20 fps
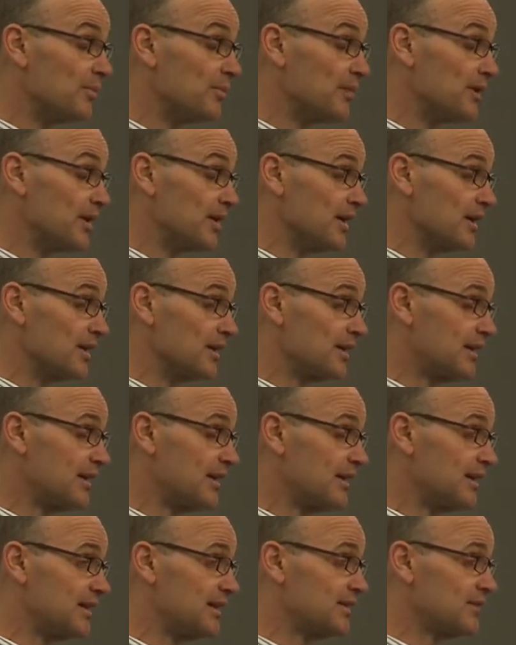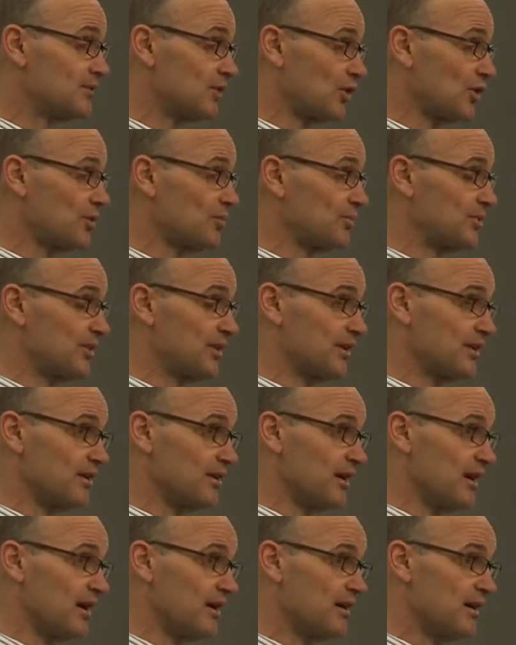the key terms here
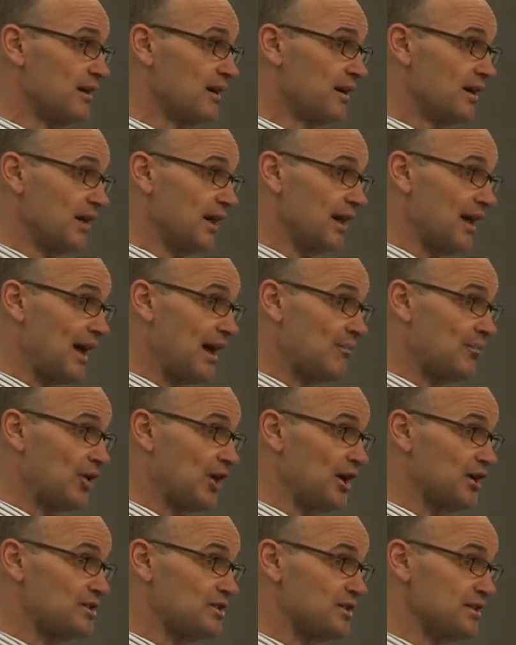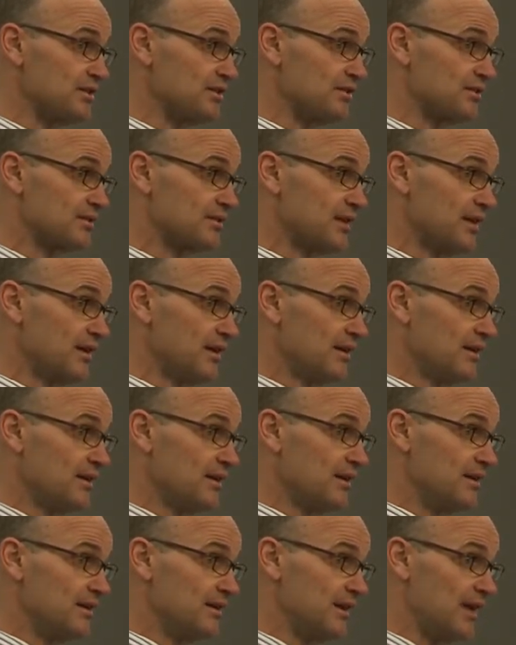are collaborations,
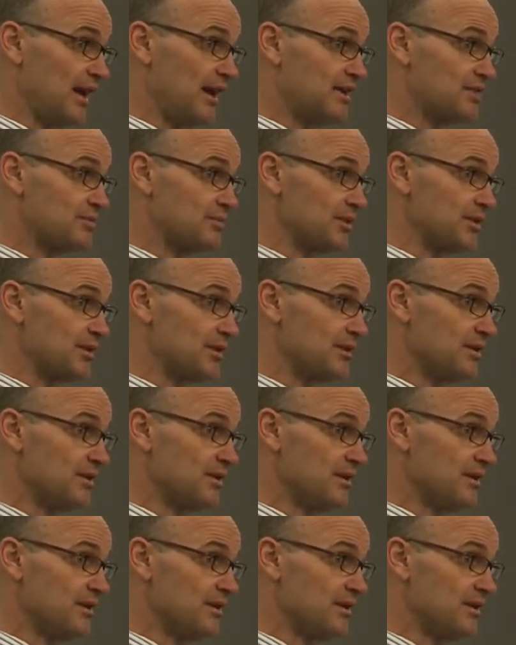engagement,